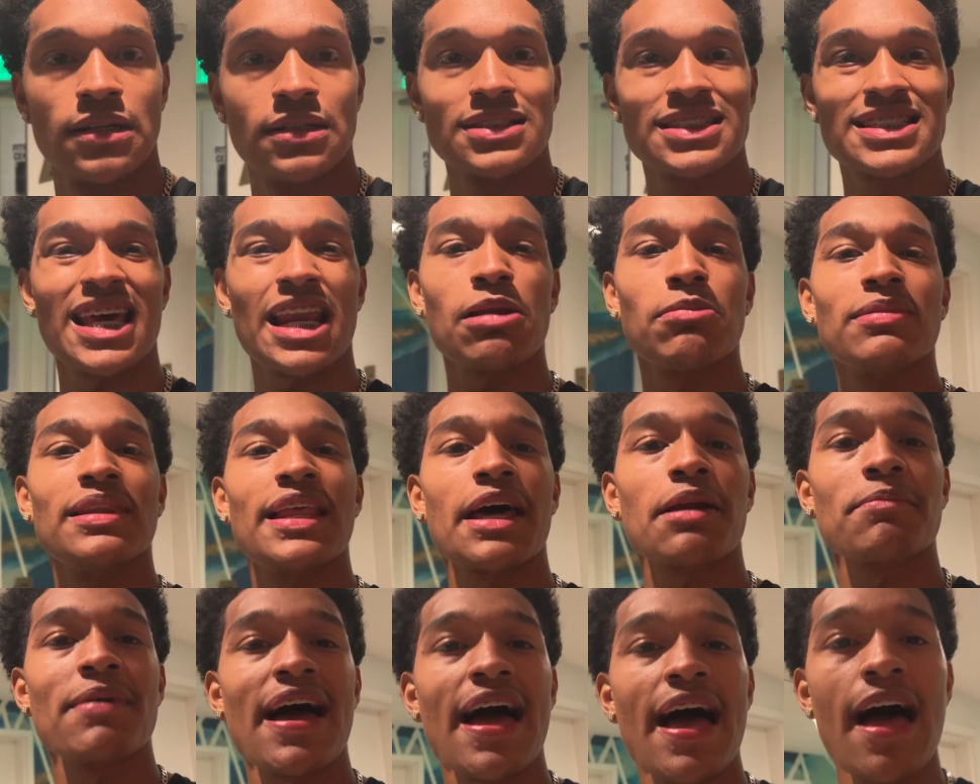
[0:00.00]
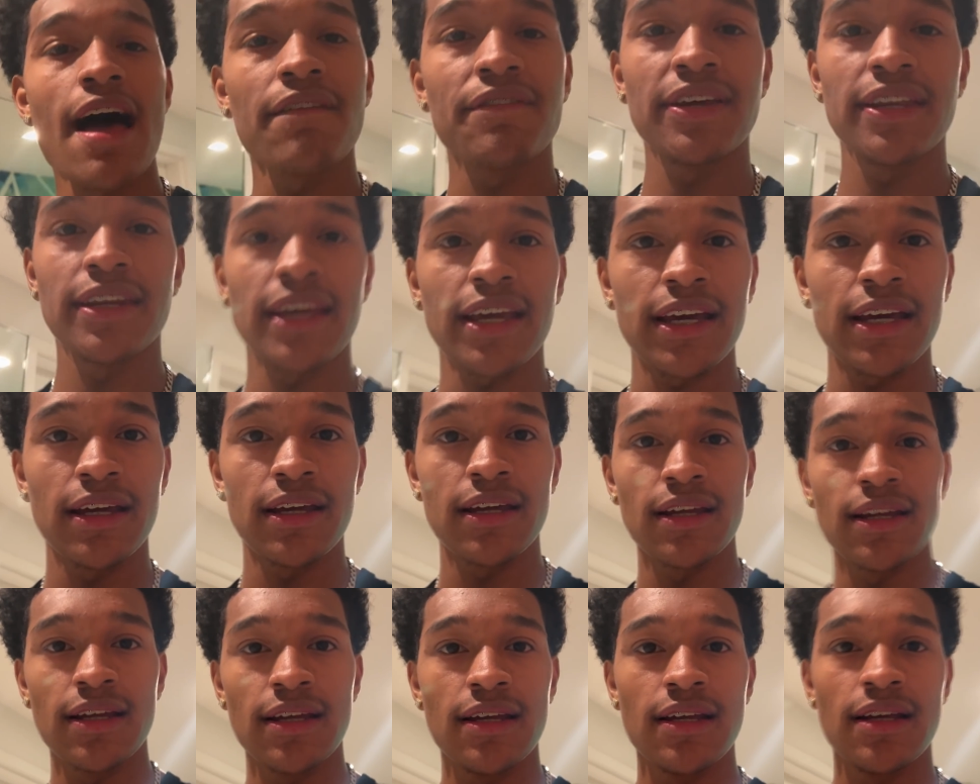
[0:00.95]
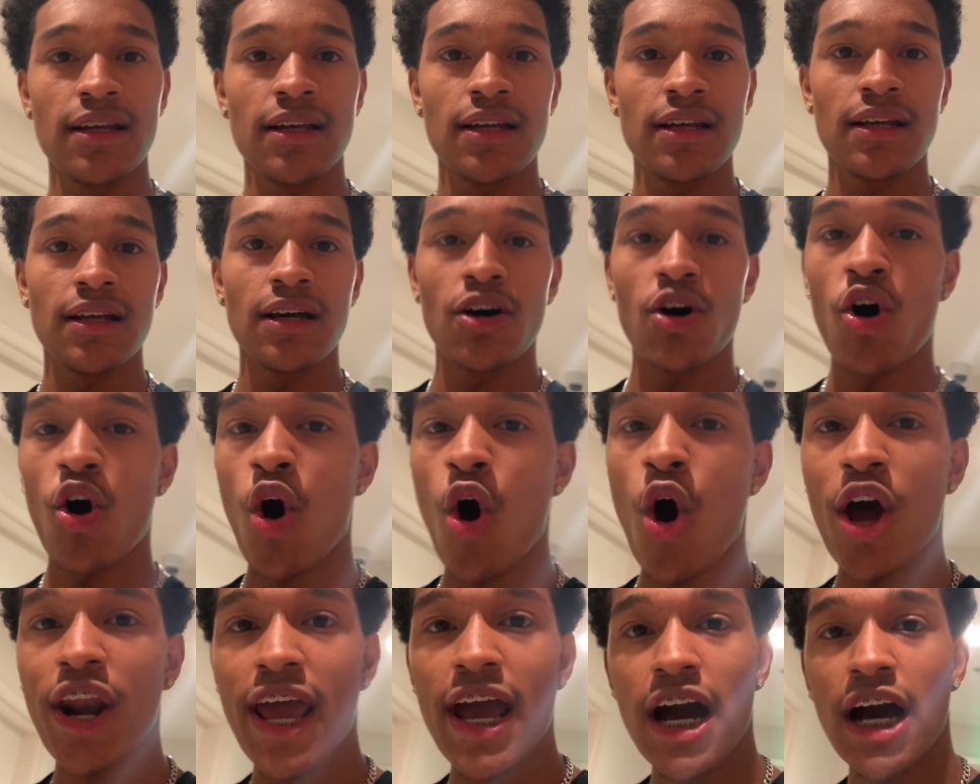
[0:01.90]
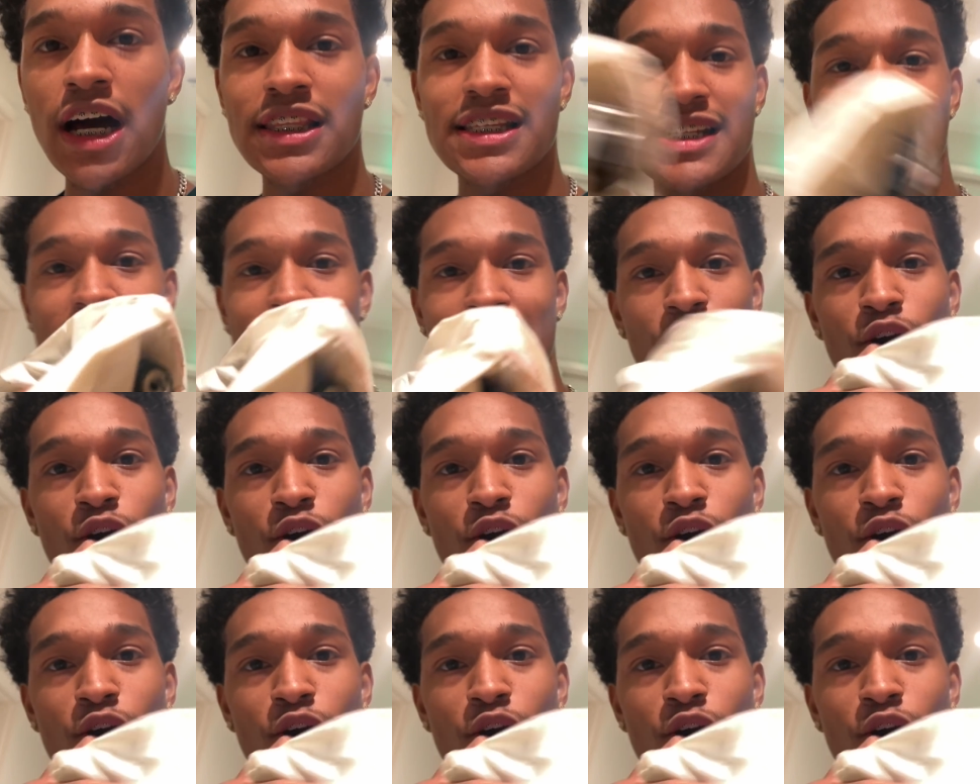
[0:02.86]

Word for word: Tell them let them have it, nigga. All that other shit,